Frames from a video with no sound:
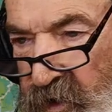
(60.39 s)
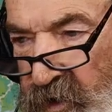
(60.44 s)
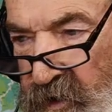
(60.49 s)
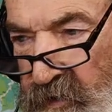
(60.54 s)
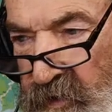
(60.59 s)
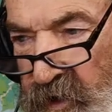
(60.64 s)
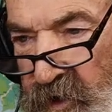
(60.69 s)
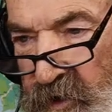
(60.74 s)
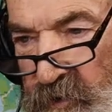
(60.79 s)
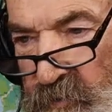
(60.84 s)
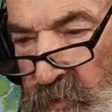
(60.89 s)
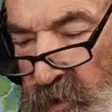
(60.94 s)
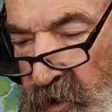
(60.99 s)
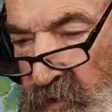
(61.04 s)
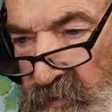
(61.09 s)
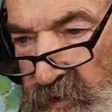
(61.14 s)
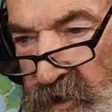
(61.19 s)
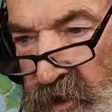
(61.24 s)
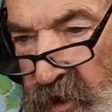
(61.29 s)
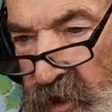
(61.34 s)
they don't believe
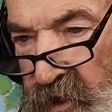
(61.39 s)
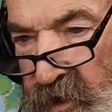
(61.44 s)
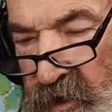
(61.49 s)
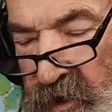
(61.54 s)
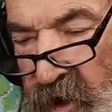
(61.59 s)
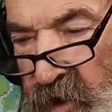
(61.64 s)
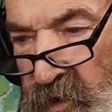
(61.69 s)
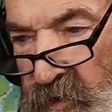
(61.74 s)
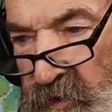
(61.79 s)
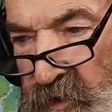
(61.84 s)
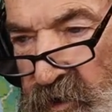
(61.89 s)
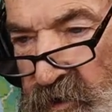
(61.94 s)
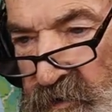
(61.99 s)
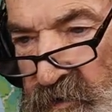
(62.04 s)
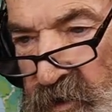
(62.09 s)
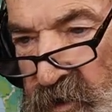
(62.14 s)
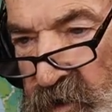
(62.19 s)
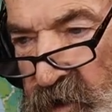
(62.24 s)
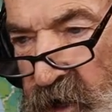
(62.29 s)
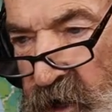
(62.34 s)
in God and all this,
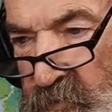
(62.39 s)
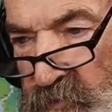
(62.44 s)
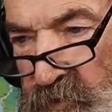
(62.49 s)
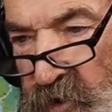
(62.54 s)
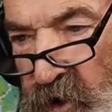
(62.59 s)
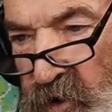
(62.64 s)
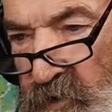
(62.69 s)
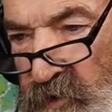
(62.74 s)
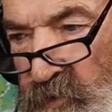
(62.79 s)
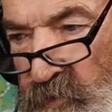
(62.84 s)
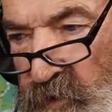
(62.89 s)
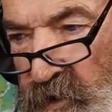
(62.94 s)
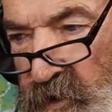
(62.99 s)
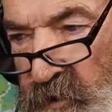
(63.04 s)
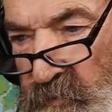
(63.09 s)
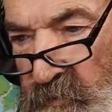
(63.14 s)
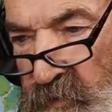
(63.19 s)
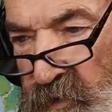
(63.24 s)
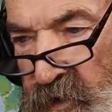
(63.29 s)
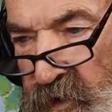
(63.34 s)
I'm talking with them.
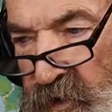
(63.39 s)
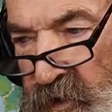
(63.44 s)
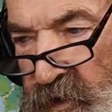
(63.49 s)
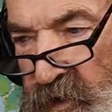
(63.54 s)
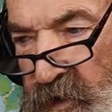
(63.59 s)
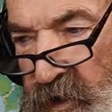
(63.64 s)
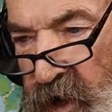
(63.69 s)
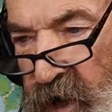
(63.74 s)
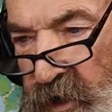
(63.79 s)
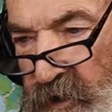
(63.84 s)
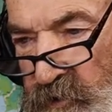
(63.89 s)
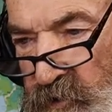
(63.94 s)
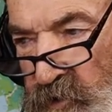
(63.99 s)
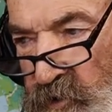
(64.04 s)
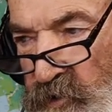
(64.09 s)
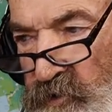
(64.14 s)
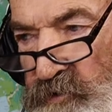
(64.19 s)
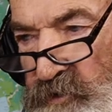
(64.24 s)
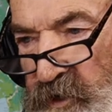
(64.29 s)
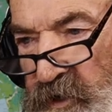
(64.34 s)
I
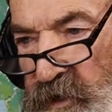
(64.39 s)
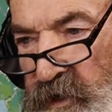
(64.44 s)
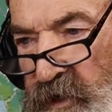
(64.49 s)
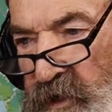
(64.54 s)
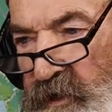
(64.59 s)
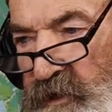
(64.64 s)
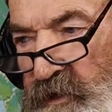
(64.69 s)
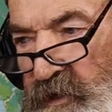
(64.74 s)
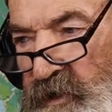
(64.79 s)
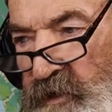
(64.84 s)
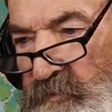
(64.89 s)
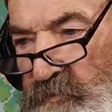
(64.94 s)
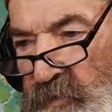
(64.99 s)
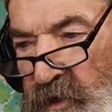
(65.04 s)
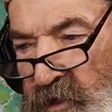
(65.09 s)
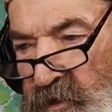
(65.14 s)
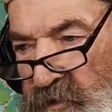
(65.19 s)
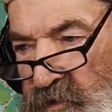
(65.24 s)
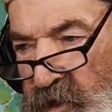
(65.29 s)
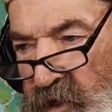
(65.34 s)
usually end up by
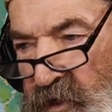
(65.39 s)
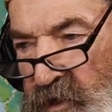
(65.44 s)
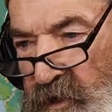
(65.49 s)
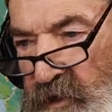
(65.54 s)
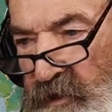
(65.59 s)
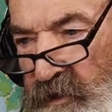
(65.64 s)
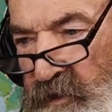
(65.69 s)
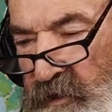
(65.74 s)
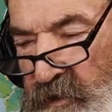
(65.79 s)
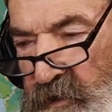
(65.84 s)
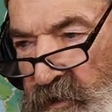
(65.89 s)
saying,